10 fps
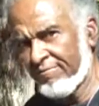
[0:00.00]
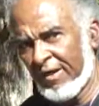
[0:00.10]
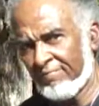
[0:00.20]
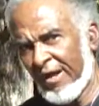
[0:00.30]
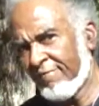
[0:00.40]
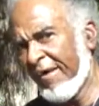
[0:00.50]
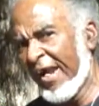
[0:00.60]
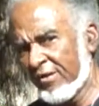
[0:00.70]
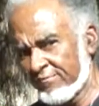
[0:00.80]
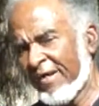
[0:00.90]
to make my
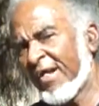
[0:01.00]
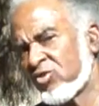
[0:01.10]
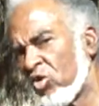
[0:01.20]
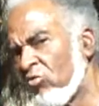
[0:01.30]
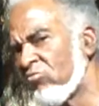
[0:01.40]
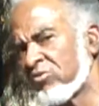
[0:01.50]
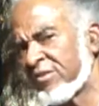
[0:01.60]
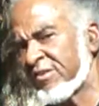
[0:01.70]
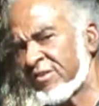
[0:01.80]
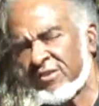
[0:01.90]
mind up. I chose
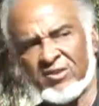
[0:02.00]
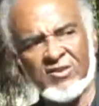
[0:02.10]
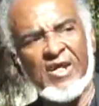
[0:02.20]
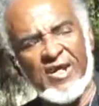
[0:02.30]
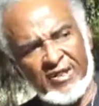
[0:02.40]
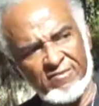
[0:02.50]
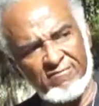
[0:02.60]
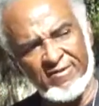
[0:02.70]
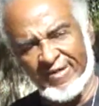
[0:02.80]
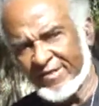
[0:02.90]
the decision and the
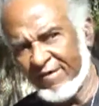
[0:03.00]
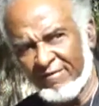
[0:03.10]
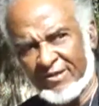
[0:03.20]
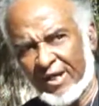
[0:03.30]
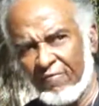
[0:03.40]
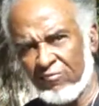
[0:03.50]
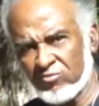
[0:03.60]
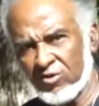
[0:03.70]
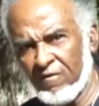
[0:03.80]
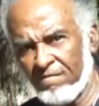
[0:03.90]
direction I want
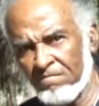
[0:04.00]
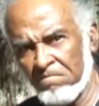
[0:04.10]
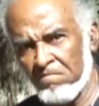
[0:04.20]
to go.